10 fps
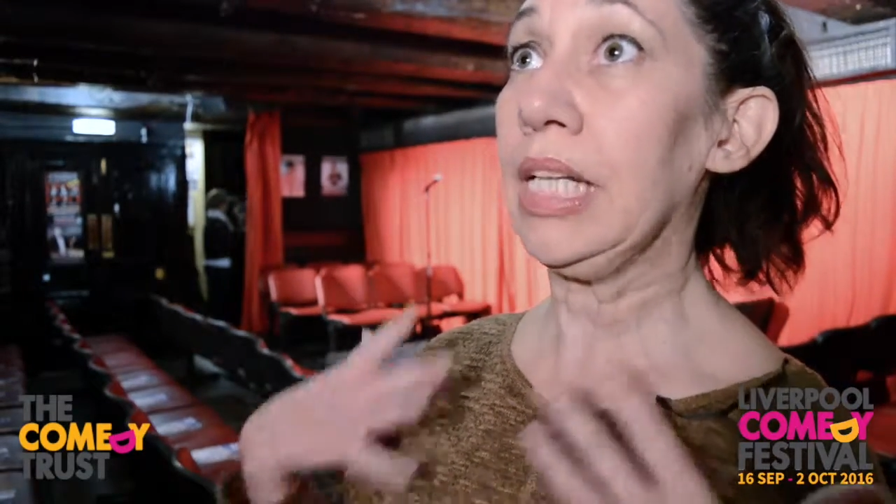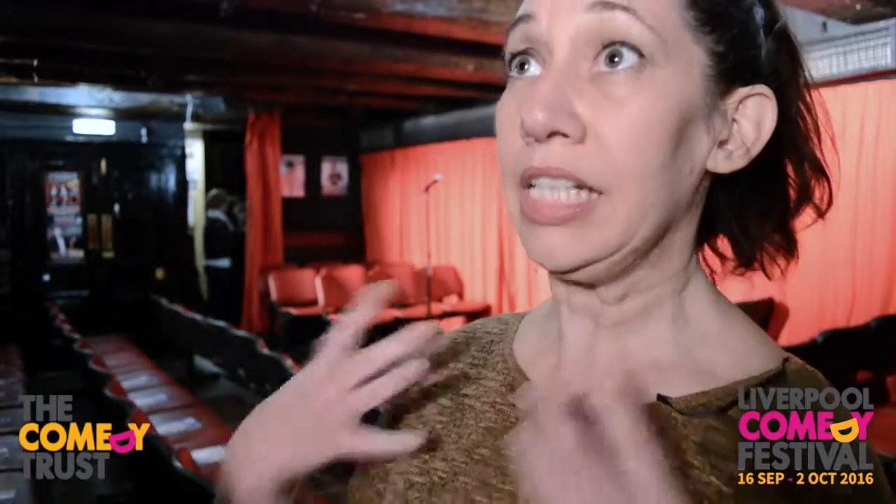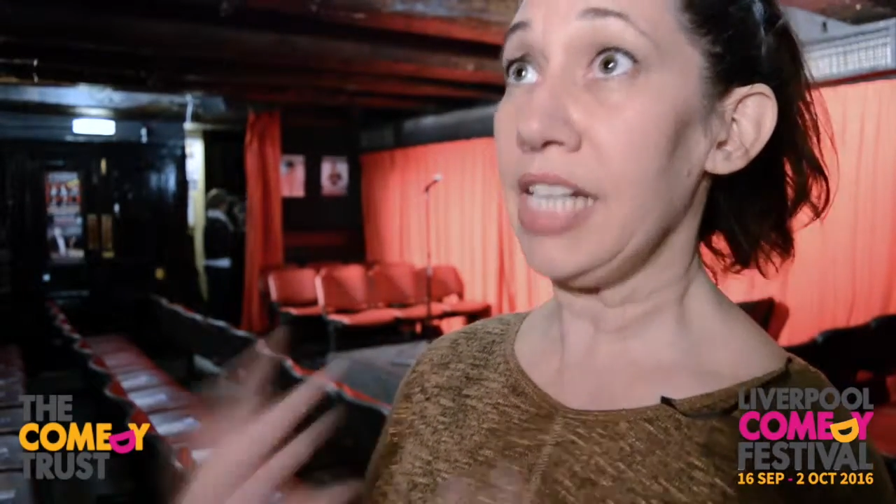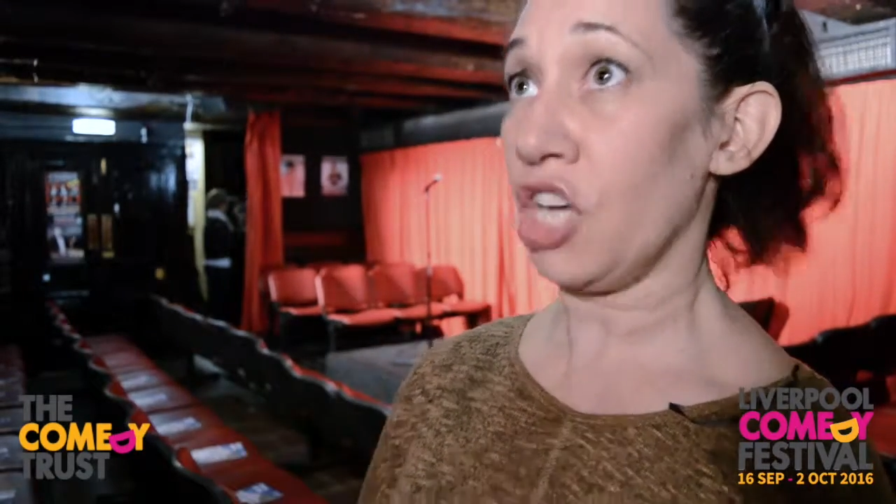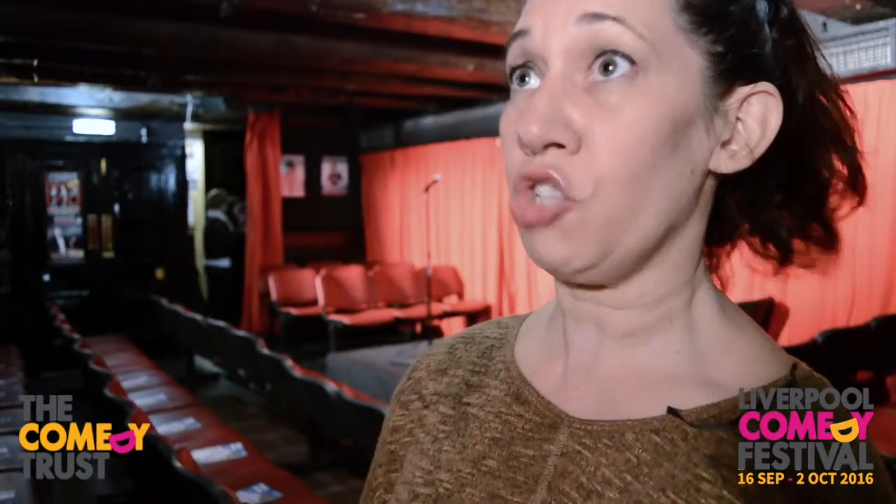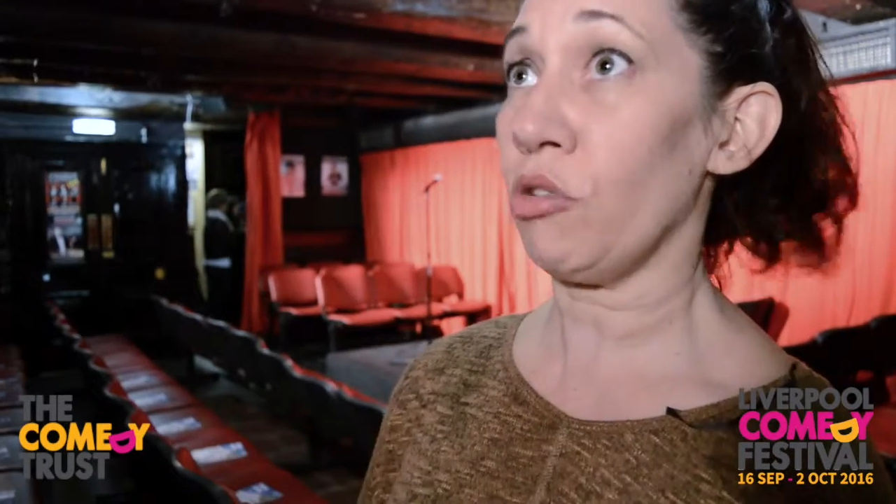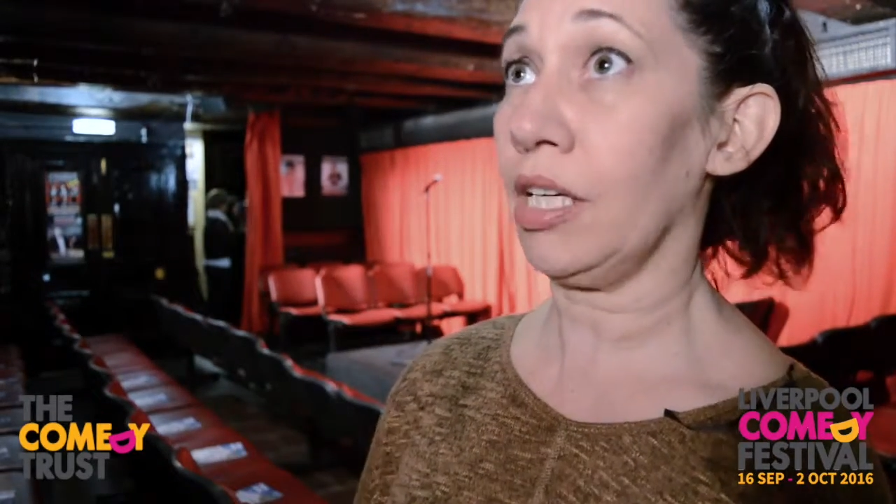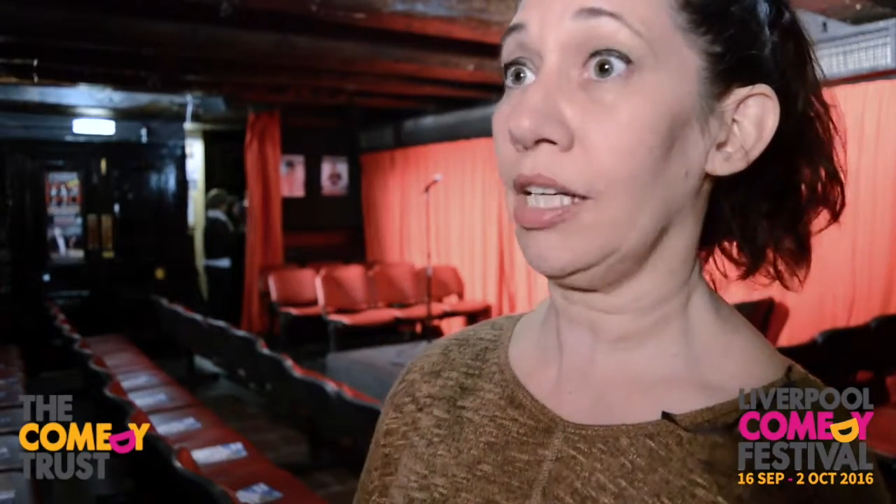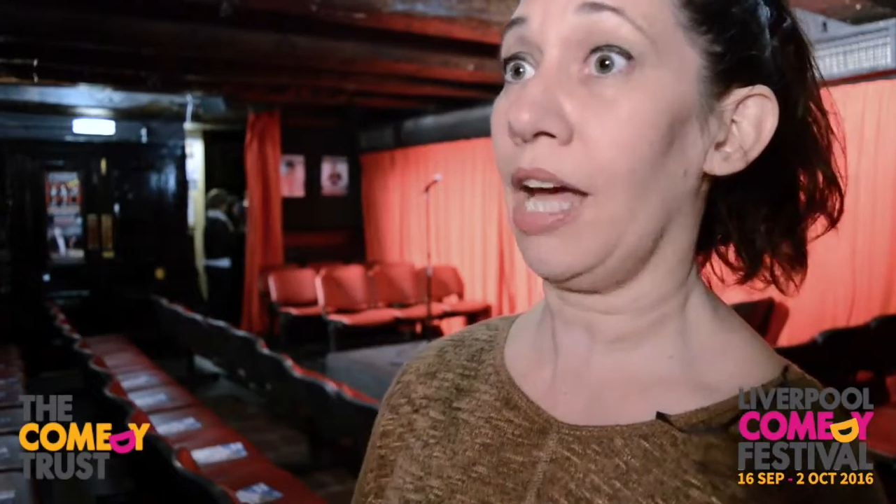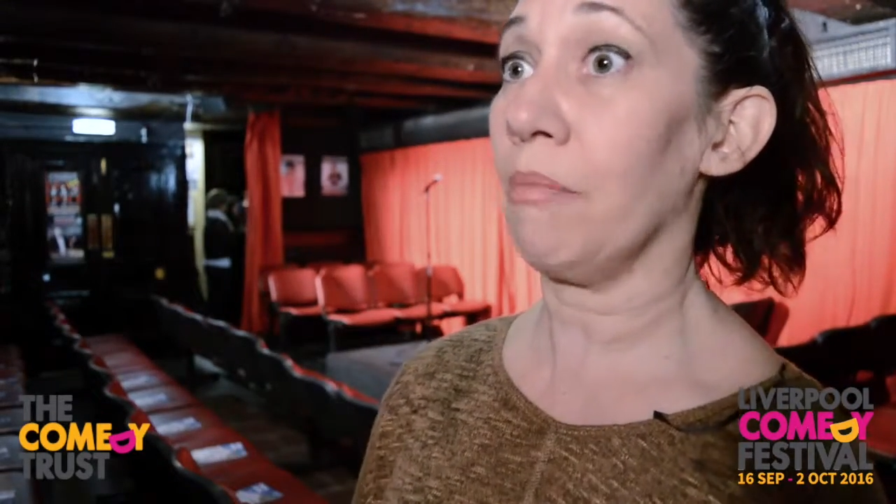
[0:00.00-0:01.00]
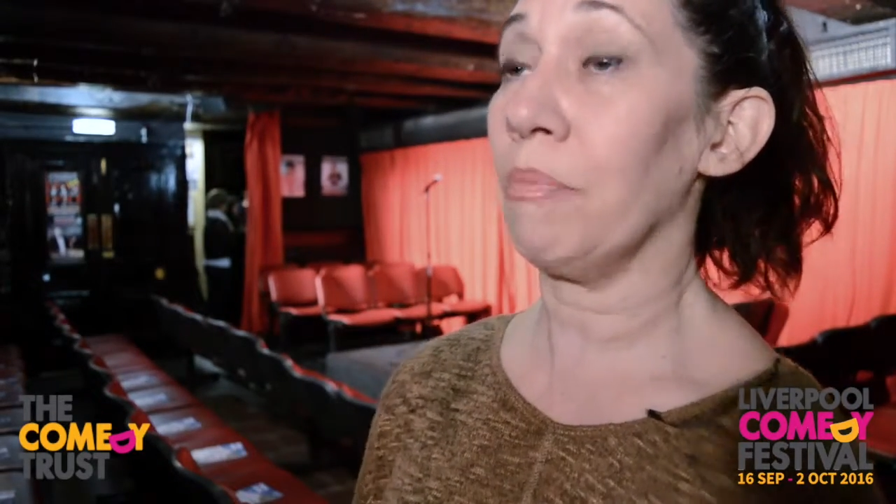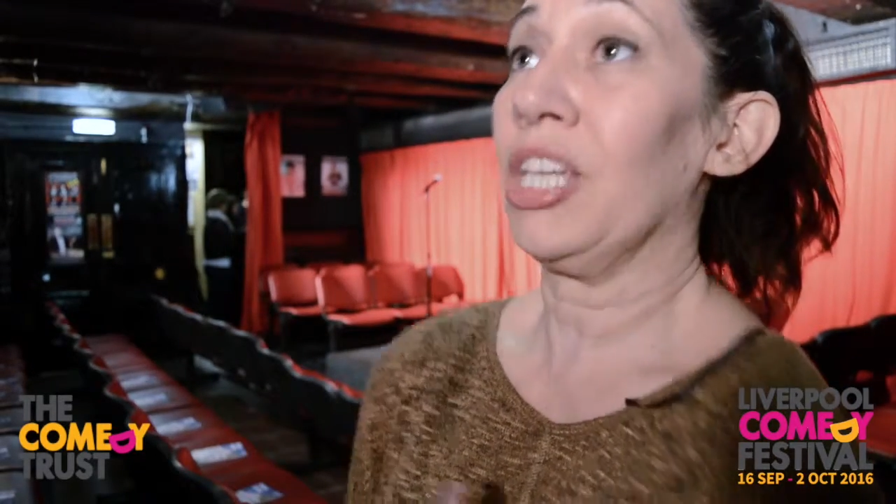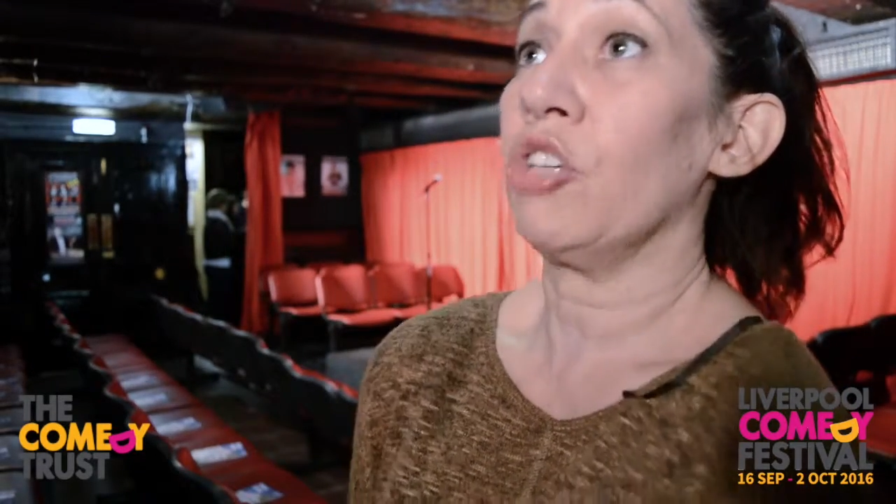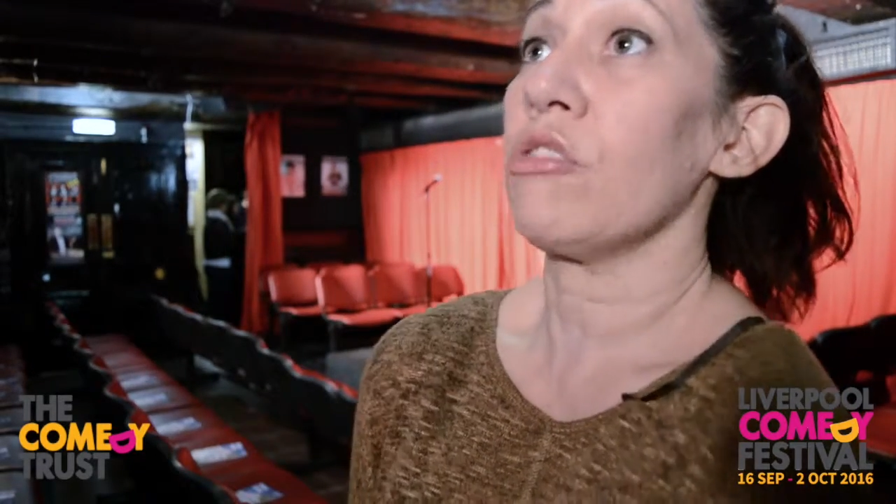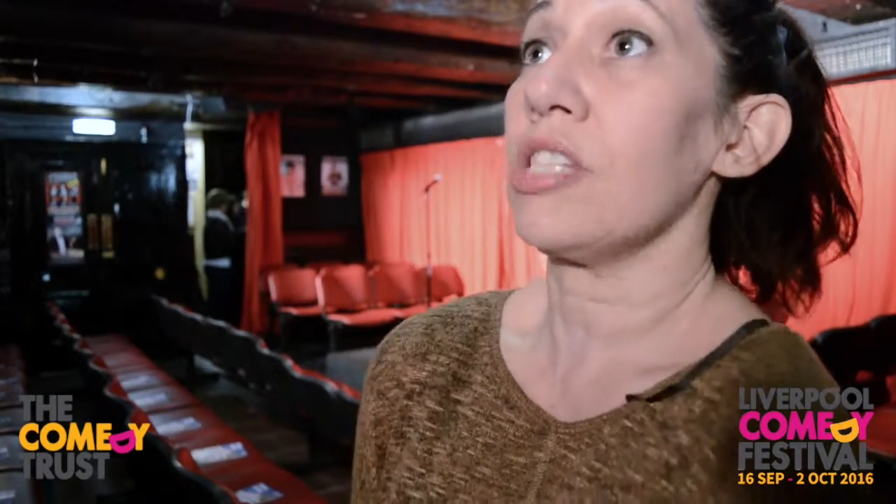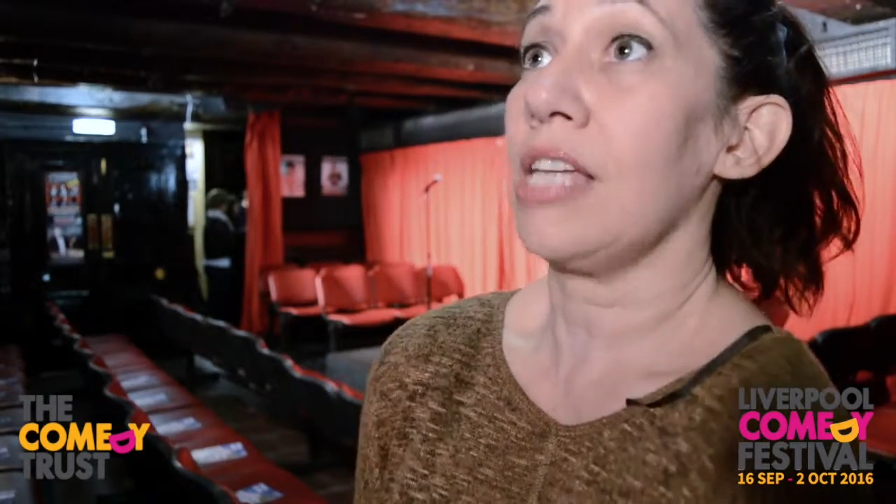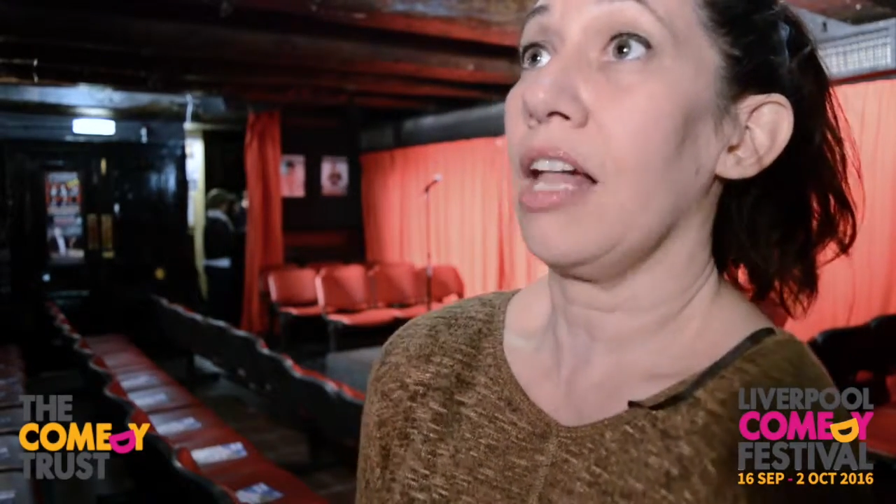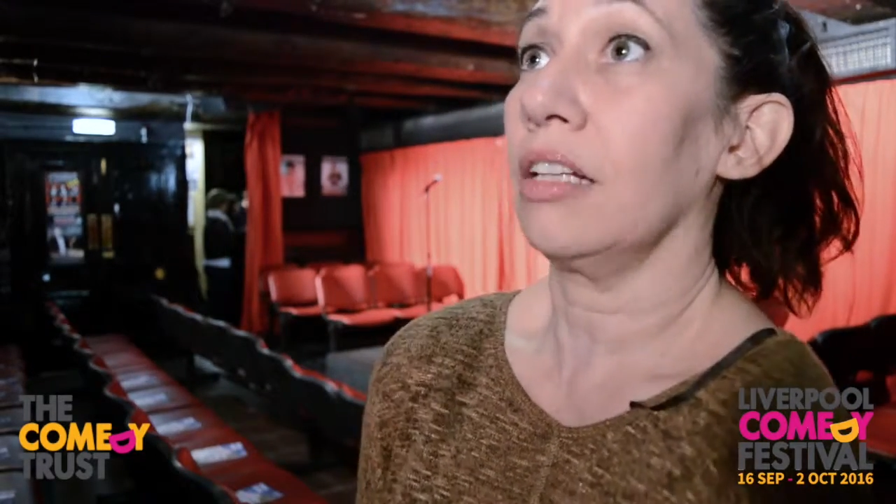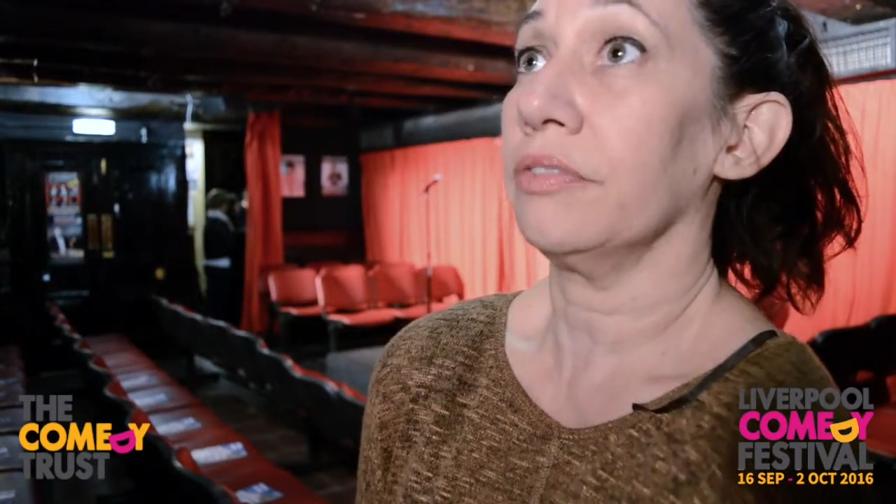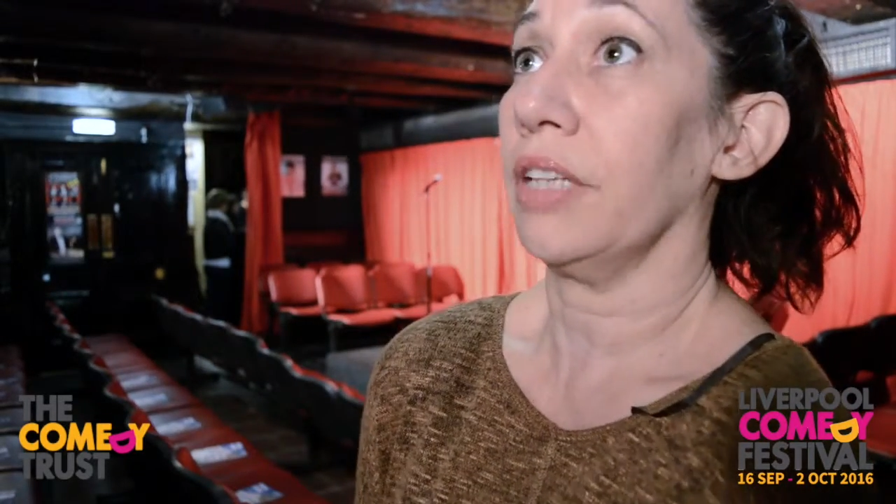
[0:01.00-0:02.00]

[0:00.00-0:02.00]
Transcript: naturally and be yourself